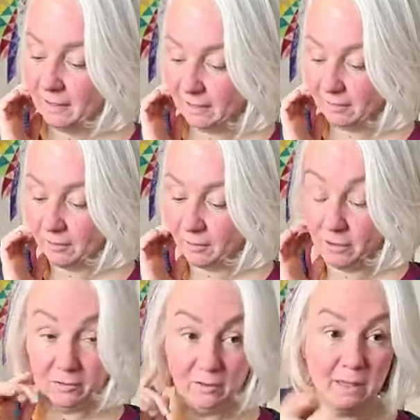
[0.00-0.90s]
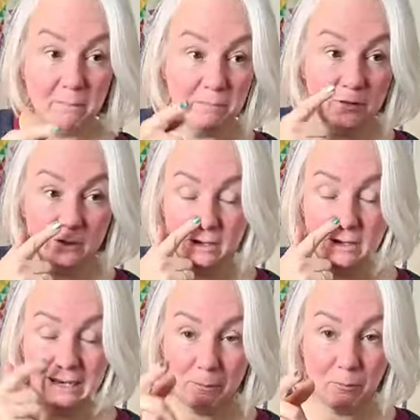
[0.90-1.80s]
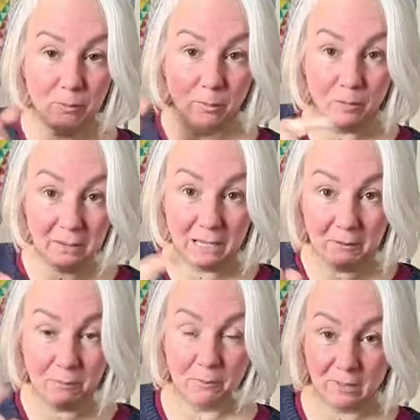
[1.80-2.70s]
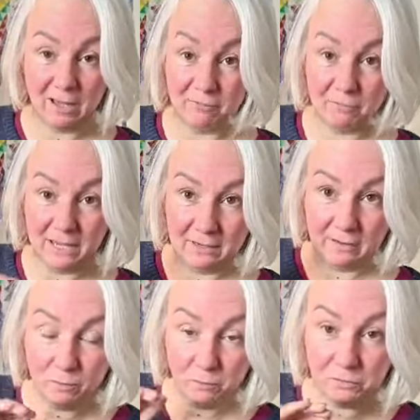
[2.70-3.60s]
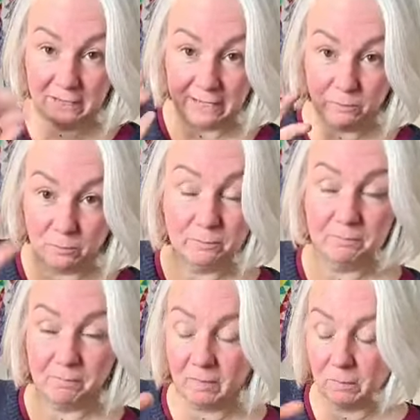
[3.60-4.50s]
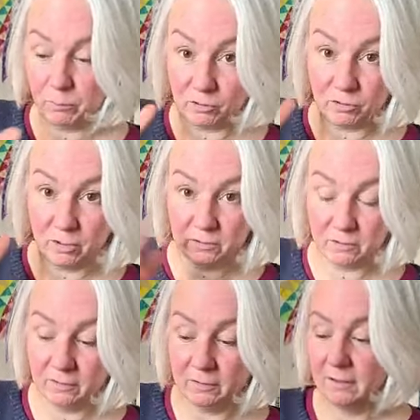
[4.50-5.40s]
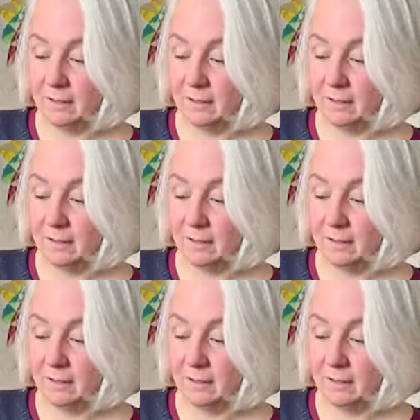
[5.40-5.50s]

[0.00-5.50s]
It's so cozy. The lap quilt, the baby quilt that I've made is all flannel and brushed cotton.